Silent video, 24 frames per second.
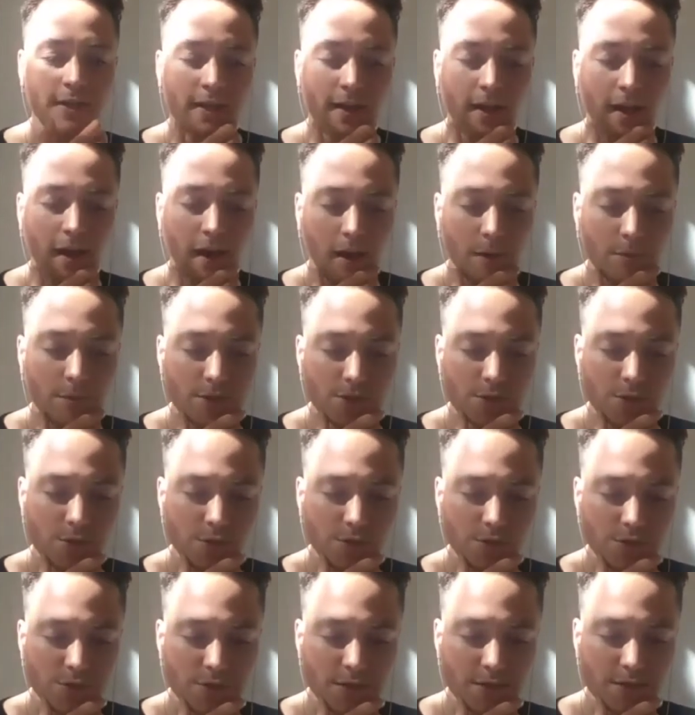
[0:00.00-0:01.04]
And so
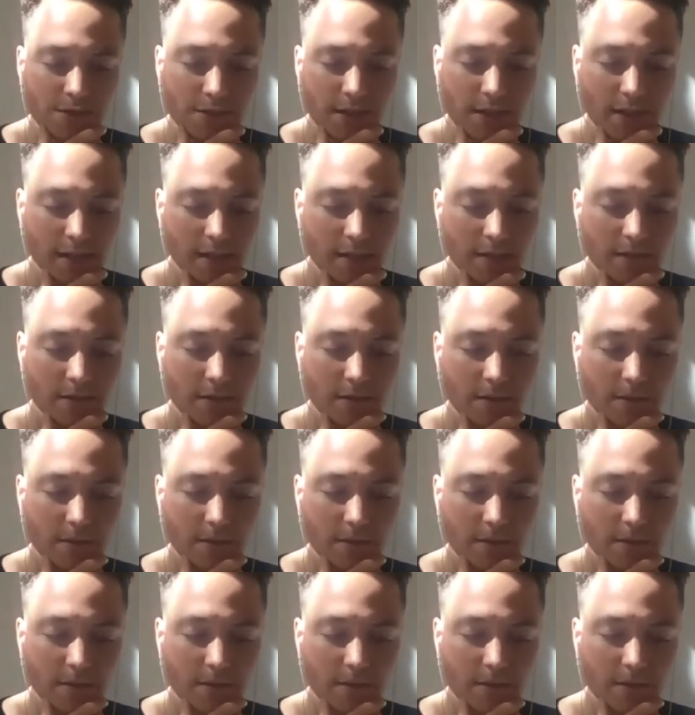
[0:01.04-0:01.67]
there's this like